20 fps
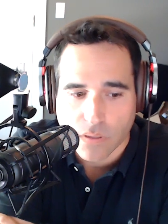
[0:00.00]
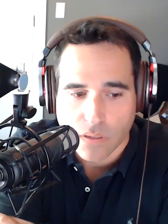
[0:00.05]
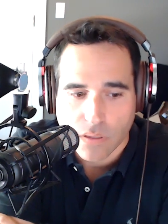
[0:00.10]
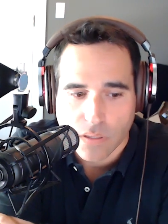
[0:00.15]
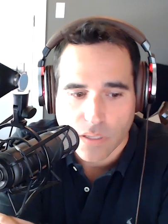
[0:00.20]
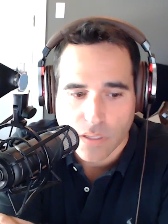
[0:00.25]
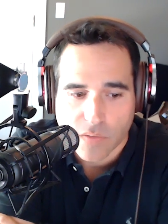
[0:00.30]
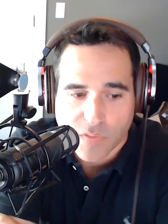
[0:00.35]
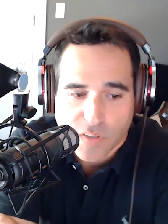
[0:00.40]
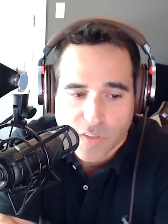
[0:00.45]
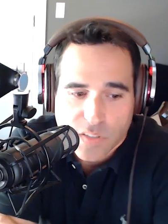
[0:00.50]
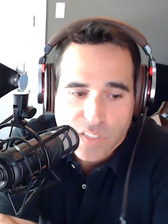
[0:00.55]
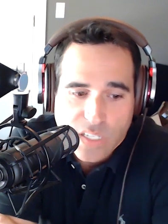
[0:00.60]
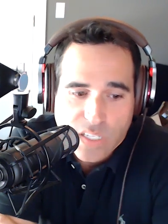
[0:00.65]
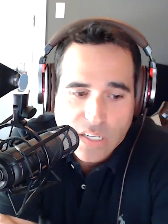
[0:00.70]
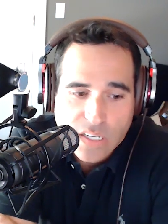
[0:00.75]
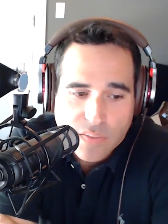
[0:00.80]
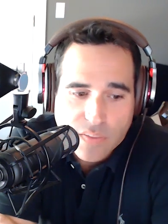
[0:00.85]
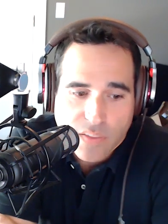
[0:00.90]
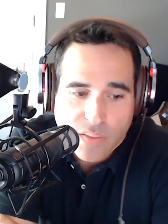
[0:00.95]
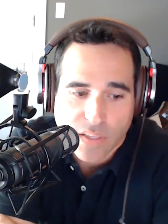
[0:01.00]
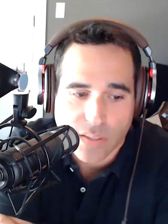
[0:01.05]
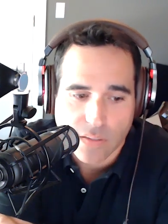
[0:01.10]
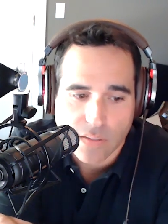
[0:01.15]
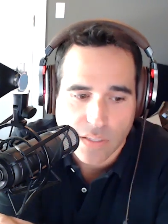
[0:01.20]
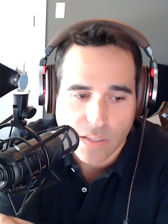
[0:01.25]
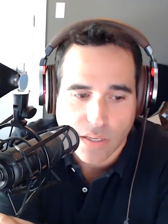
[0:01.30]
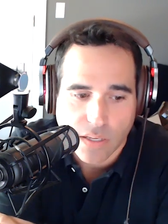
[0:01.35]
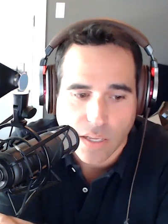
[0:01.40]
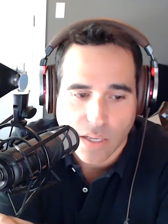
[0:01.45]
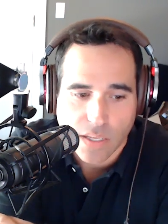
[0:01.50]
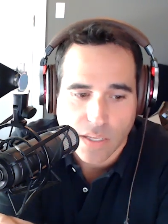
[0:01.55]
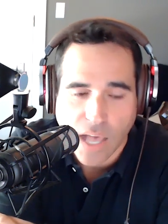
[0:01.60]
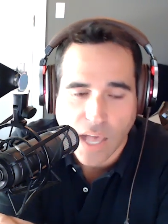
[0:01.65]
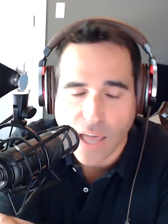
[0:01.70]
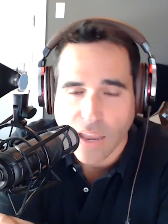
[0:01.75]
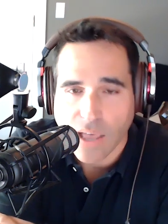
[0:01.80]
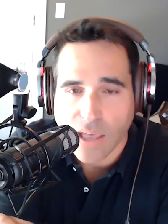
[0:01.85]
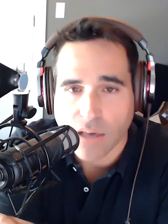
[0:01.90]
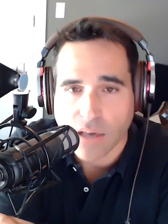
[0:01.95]
if there's anything that I
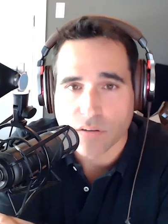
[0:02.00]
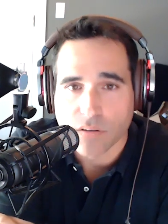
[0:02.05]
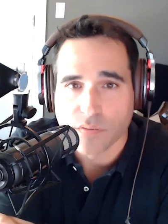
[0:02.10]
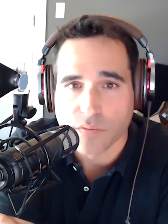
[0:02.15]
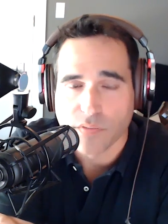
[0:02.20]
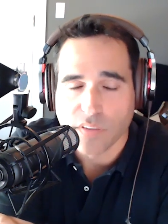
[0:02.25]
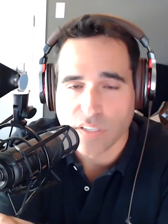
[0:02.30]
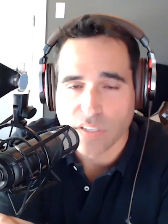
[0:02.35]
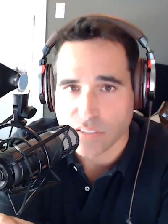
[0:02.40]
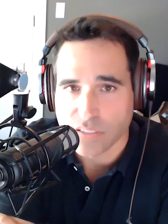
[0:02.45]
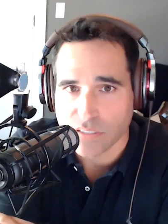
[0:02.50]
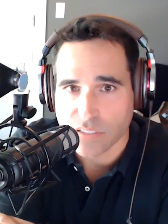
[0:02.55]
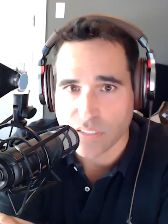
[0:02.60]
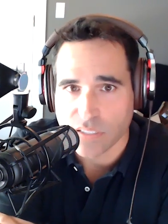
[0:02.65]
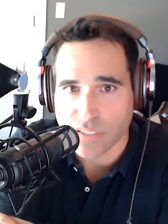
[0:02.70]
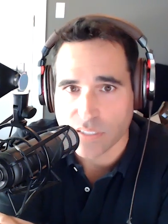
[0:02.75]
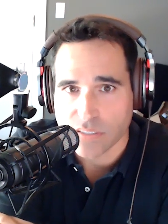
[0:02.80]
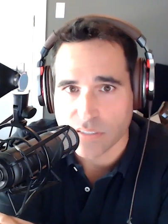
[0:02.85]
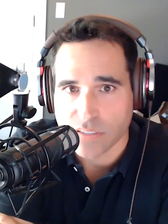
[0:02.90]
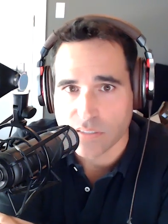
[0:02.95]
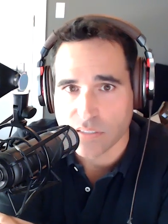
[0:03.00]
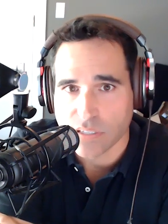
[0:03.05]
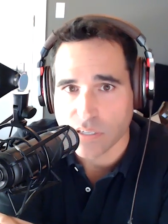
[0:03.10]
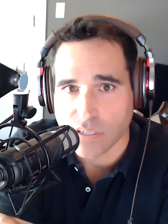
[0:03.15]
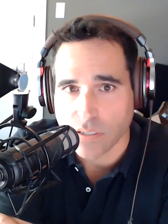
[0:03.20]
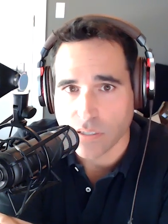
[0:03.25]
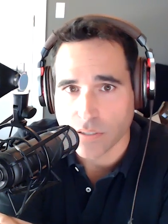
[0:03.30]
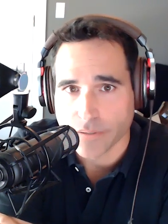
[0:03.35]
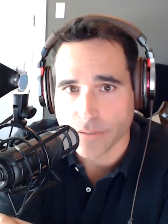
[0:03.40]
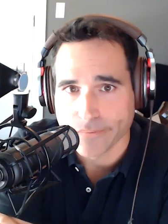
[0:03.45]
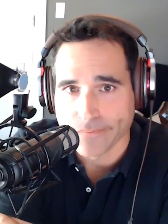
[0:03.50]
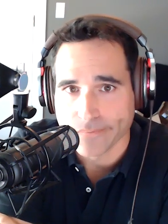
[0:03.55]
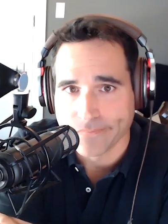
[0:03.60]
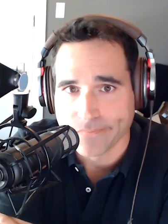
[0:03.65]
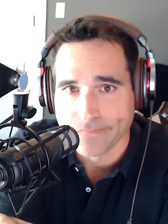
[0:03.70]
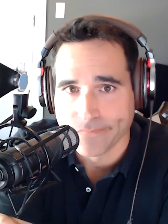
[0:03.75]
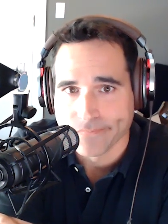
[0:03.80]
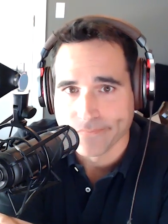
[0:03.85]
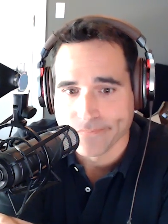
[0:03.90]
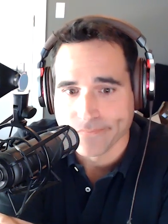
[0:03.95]
got out of this, it's
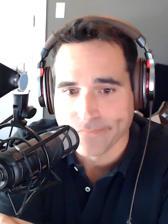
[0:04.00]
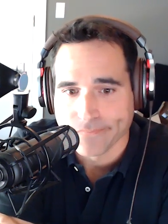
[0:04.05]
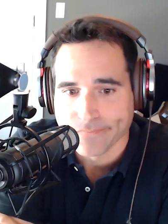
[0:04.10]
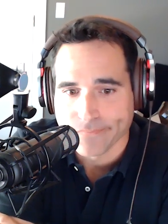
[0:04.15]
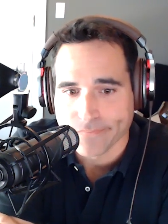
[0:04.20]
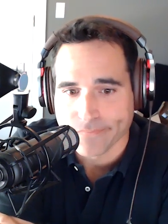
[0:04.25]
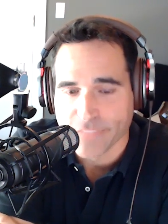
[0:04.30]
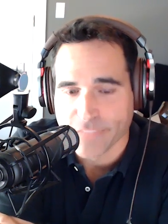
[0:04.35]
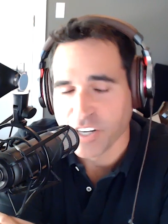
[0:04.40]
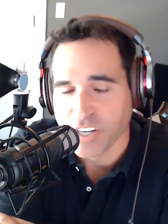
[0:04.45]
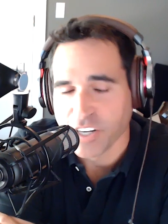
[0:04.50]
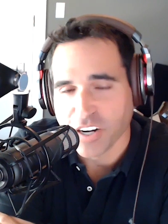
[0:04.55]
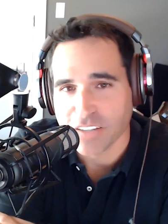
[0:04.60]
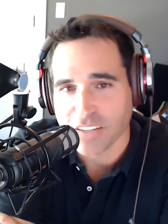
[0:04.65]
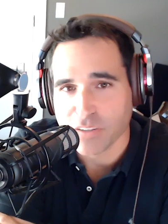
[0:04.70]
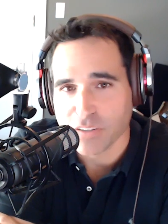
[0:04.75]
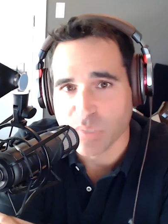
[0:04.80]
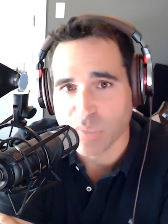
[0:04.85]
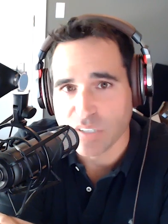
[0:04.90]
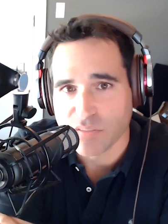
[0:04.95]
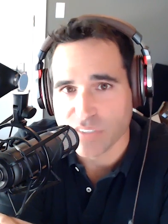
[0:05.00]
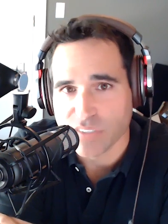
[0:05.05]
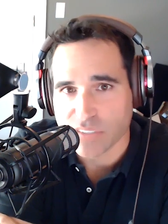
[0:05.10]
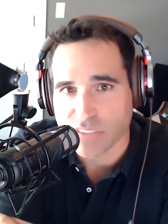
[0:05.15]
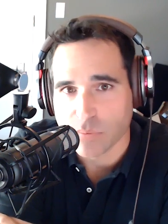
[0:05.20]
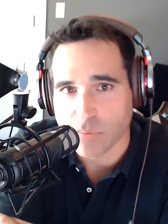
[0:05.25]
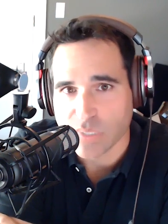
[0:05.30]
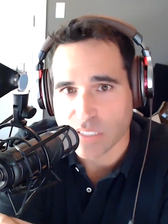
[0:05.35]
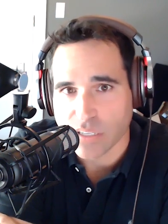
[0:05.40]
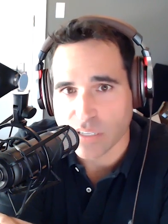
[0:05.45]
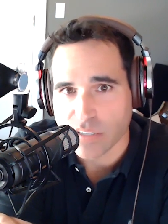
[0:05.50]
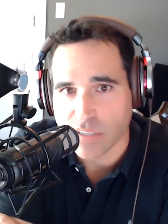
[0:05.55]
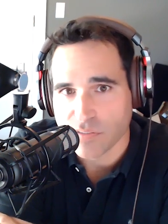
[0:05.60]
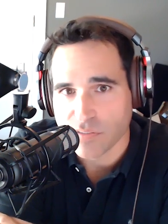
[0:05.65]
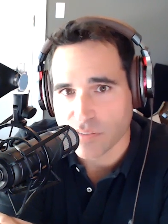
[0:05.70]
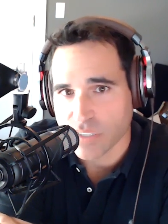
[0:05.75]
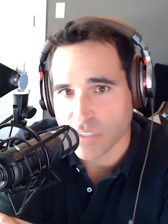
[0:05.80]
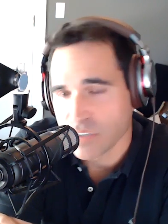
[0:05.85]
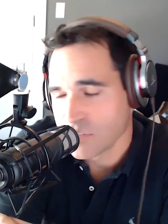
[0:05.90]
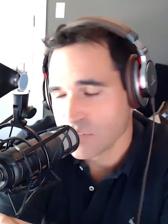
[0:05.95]
you don't have to be a victim in
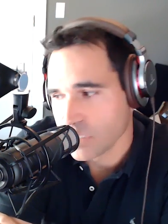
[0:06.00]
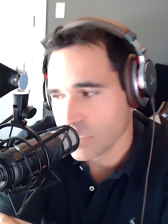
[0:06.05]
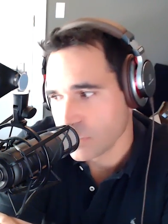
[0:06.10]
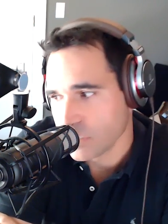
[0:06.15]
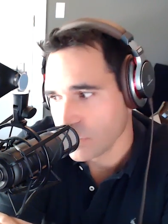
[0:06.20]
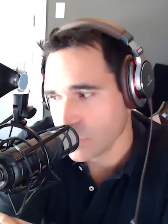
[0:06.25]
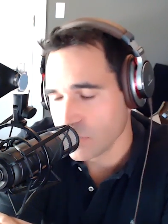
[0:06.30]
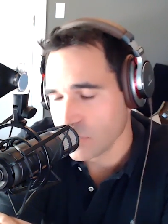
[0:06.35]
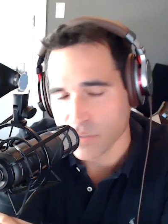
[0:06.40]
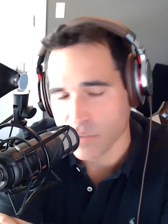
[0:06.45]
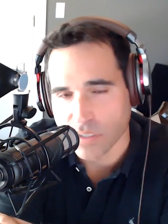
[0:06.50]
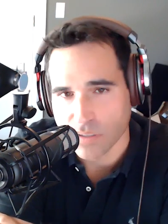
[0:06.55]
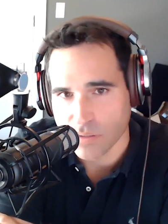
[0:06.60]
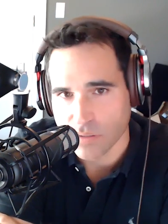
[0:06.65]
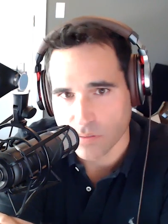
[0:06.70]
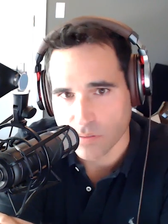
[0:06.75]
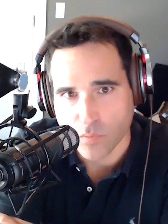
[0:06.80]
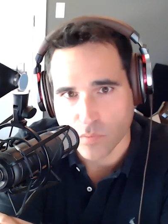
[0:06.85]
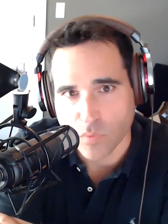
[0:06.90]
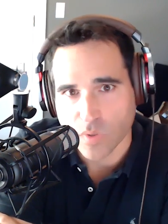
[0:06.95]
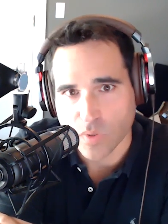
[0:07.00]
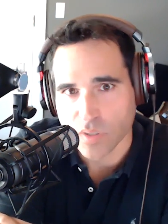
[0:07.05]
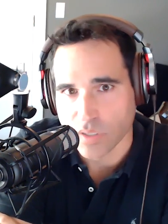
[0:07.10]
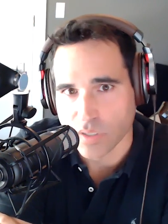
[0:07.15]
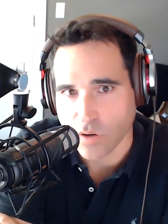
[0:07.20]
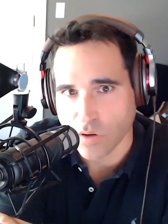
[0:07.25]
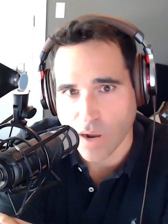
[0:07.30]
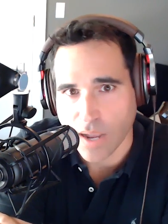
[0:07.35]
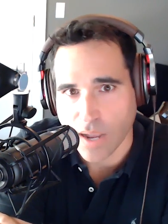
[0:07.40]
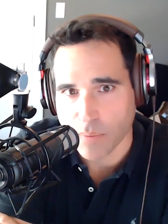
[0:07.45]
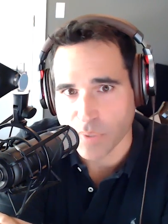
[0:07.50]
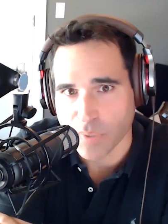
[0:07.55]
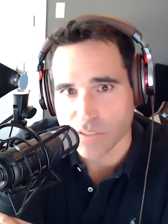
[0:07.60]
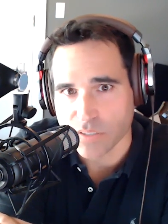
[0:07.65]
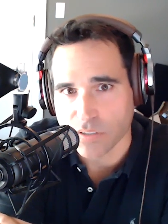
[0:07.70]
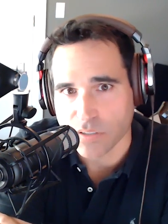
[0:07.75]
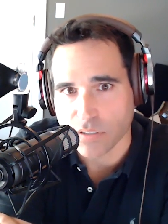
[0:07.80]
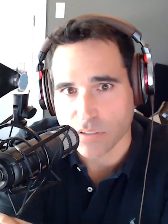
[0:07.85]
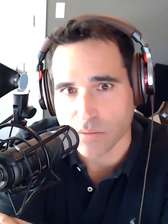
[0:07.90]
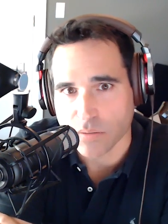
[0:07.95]
life, even in really crappy
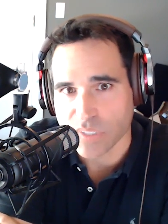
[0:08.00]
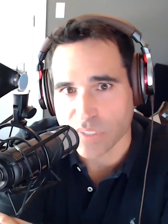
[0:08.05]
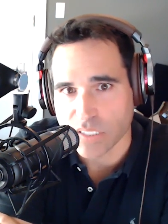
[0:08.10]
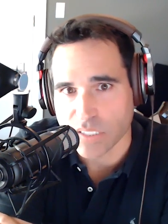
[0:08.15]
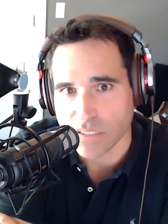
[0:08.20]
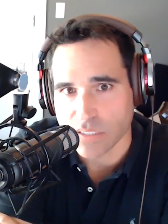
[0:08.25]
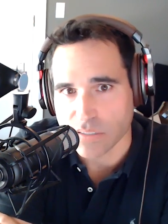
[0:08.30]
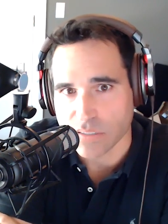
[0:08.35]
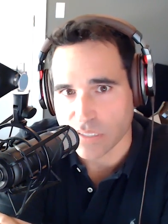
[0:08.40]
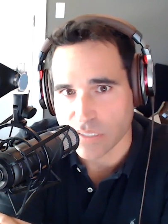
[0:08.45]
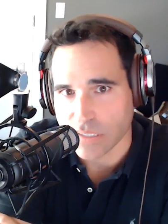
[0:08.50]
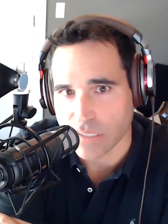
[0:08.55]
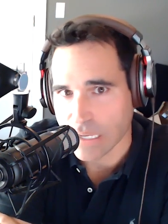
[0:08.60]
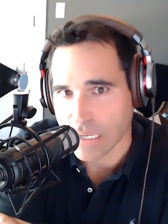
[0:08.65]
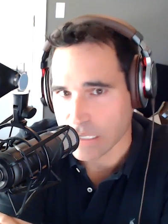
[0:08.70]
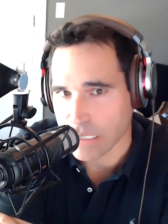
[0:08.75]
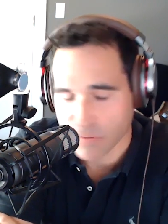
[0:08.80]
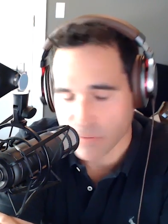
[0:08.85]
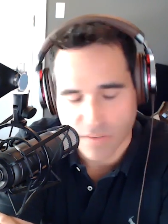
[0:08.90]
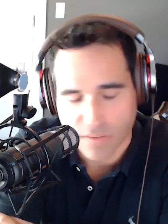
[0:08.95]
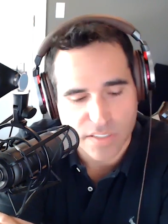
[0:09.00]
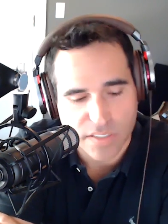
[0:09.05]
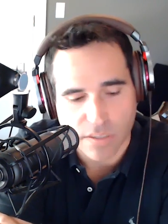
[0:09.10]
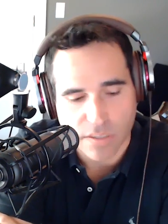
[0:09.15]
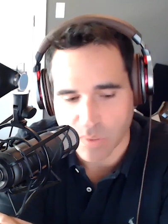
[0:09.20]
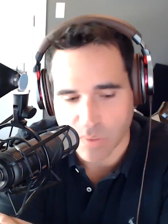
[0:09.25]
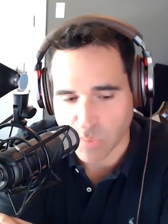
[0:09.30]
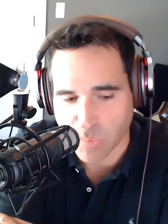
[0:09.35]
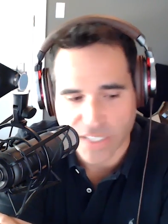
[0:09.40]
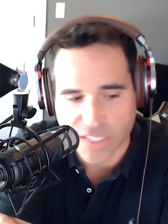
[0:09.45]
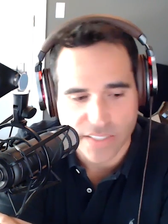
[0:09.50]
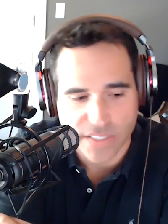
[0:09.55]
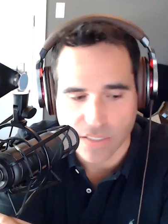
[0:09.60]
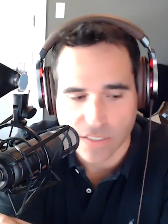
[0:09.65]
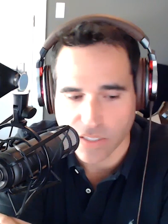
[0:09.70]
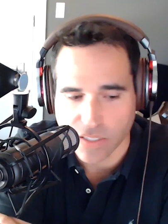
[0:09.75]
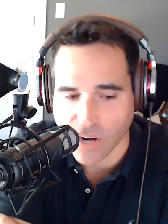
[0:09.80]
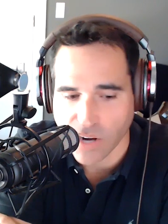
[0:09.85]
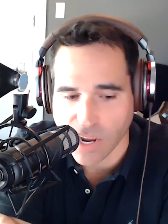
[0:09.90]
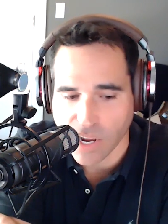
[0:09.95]
circumstances like that. Even if somebody breaks
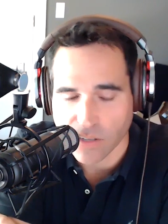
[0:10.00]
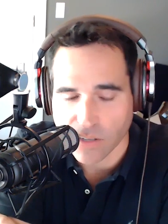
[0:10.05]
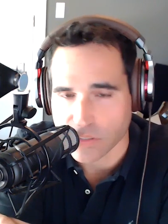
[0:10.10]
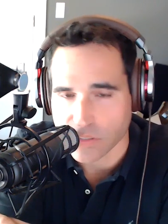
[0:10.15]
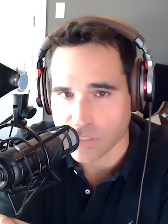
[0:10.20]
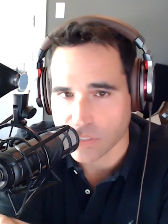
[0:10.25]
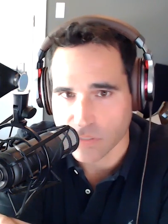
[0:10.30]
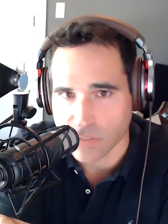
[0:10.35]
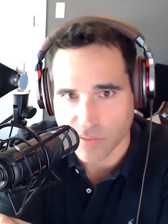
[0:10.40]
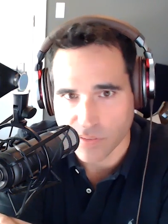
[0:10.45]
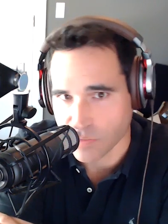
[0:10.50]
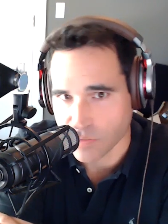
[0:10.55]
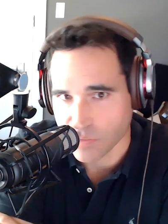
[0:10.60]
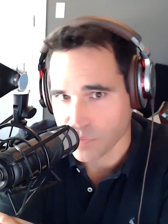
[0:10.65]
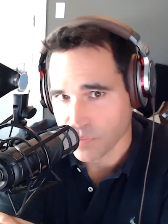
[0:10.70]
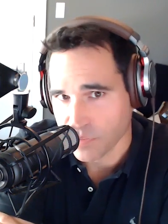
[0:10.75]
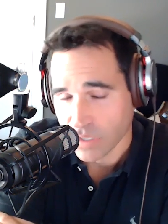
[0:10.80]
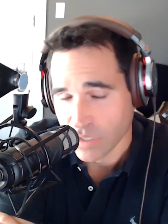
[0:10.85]
into your house, even if